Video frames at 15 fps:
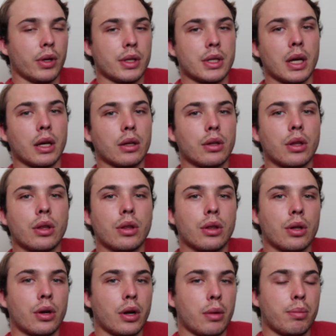It's like
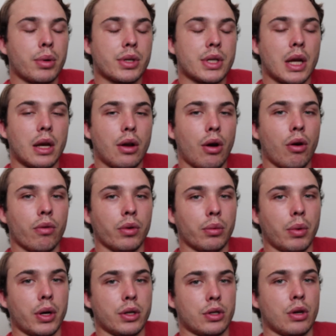30% over
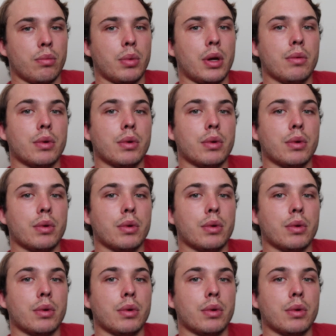what it should be,